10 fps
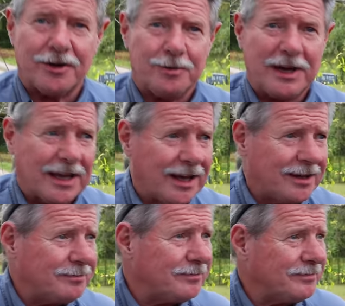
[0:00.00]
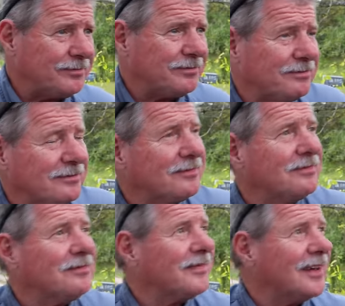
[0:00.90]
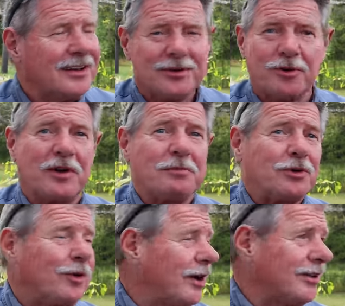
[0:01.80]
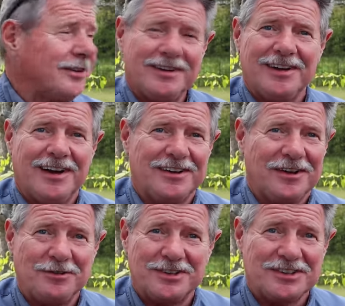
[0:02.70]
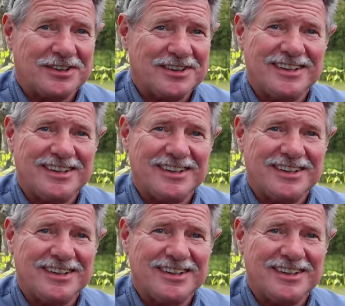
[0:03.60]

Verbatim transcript: a good weekend. November weather, I love it.